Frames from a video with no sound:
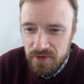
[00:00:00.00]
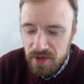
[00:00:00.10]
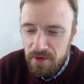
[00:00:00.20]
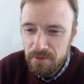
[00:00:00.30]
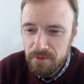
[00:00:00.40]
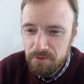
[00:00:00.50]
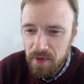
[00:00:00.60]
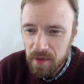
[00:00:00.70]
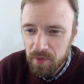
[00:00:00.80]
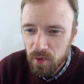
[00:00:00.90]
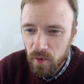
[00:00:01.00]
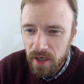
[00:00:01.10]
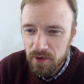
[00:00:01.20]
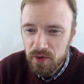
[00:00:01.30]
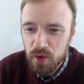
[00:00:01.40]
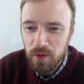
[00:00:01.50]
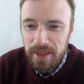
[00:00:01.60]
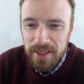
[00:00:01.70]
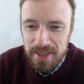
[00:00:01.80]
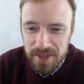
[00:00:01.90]
Some people went out to
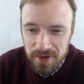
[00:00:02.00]
release